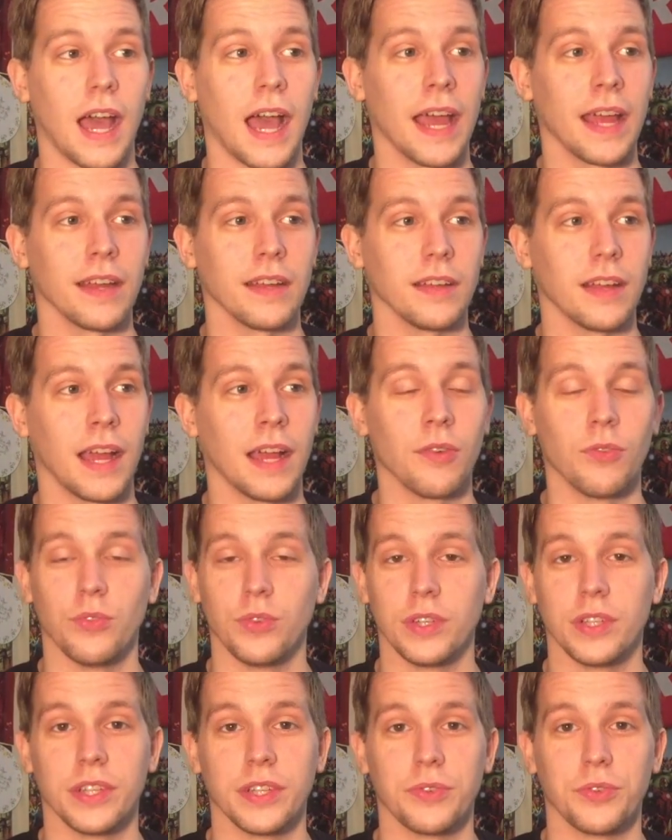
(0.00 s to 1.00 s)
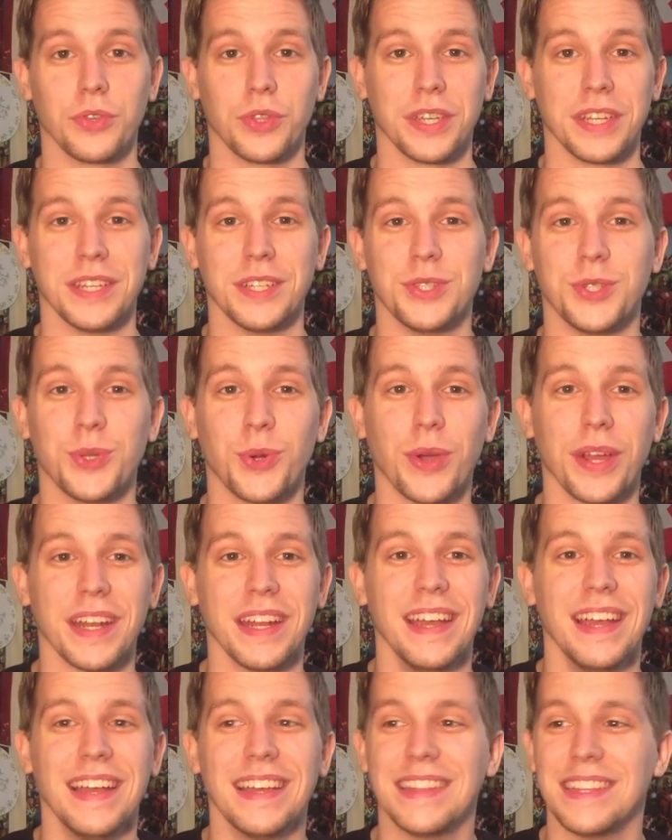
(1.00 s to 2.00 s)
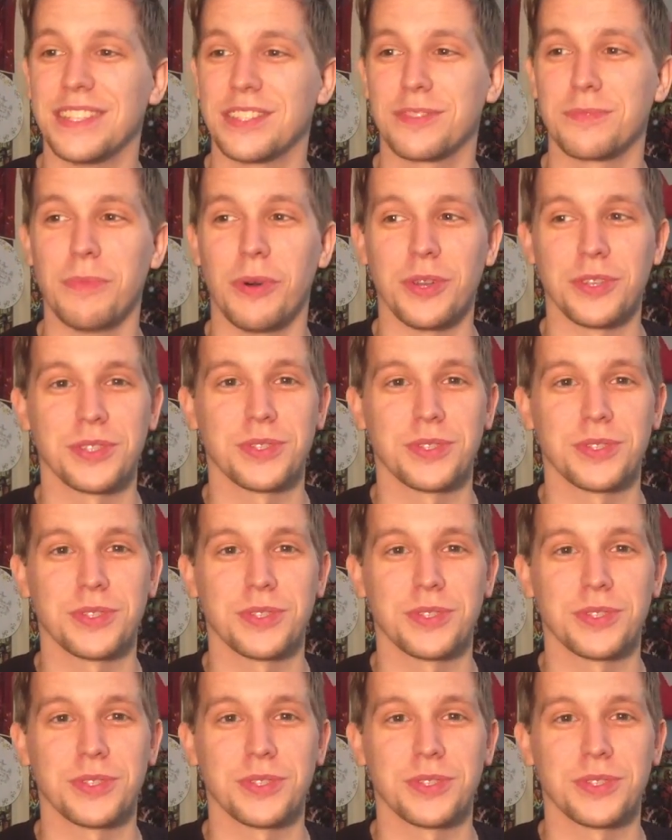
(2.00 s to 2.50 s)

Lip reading: I really, really enjoyed this small